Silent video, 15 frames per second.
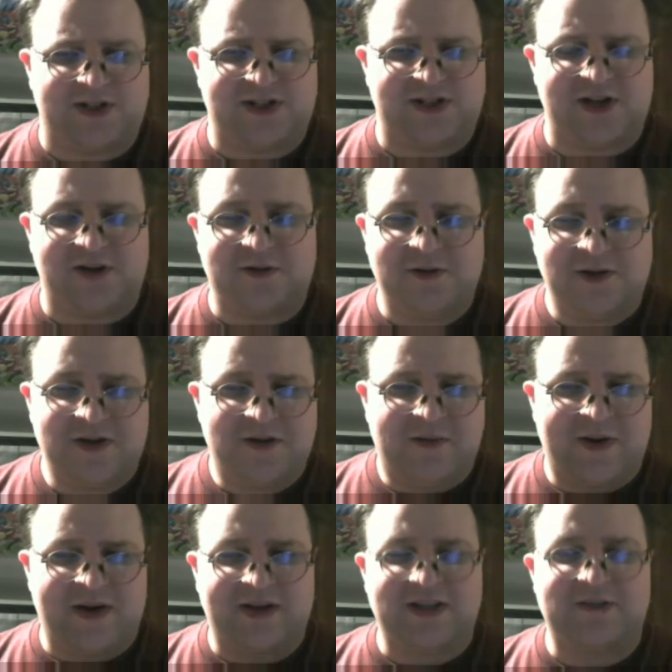Because, you know,
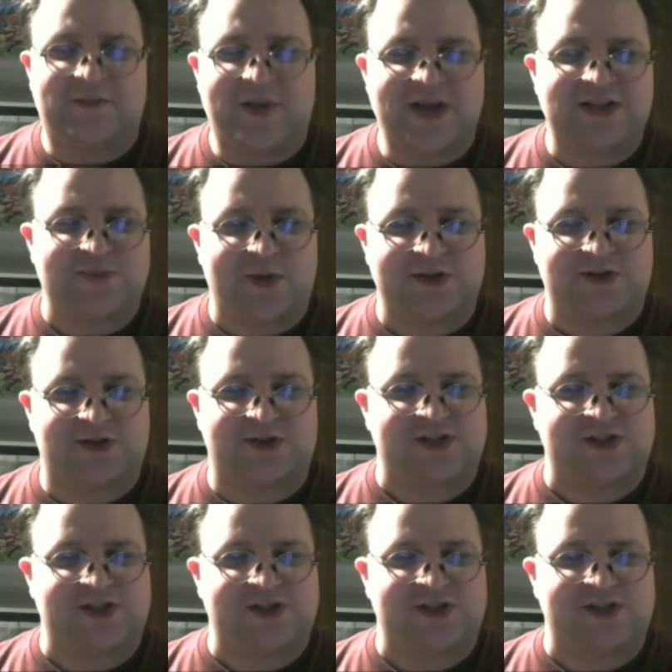apparently baseballs are the